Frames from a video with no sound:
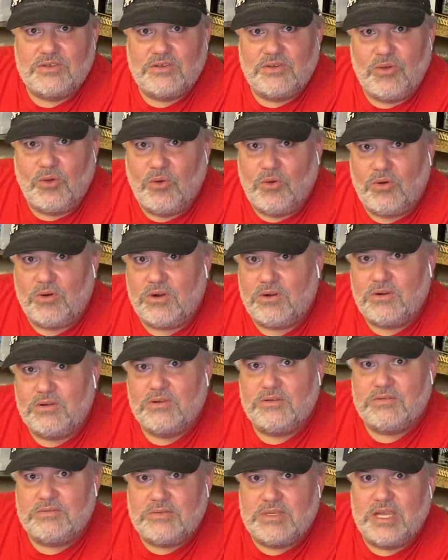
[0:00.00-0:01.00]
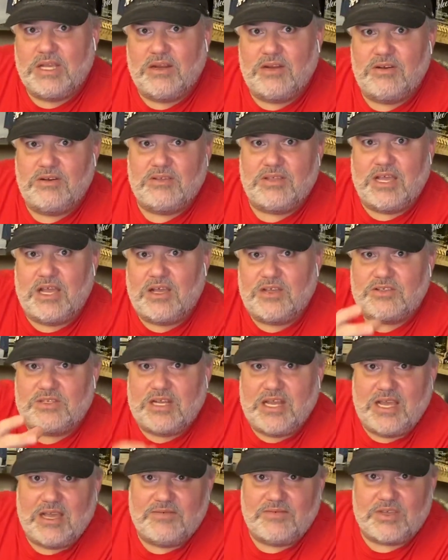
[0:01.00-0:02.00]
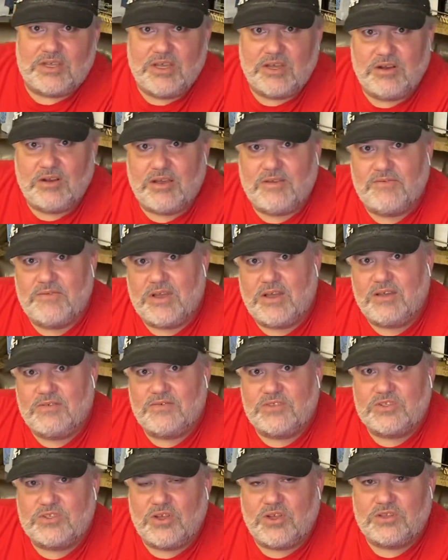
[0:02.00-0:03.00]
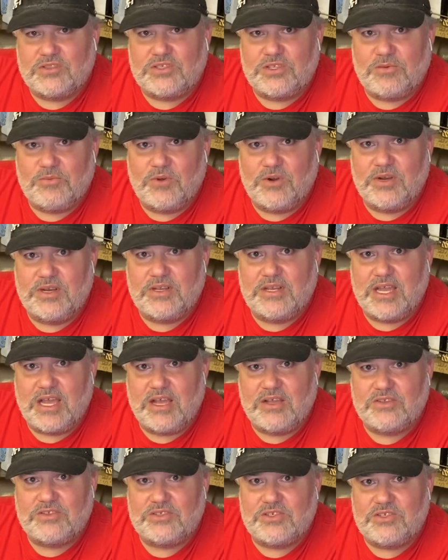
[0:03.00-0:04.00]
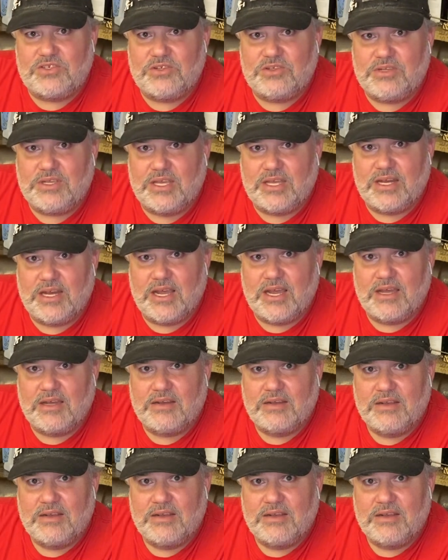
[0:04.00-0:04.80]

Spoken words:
or get under the house and have a cutoff valve installed somewhere in the house that you can get at,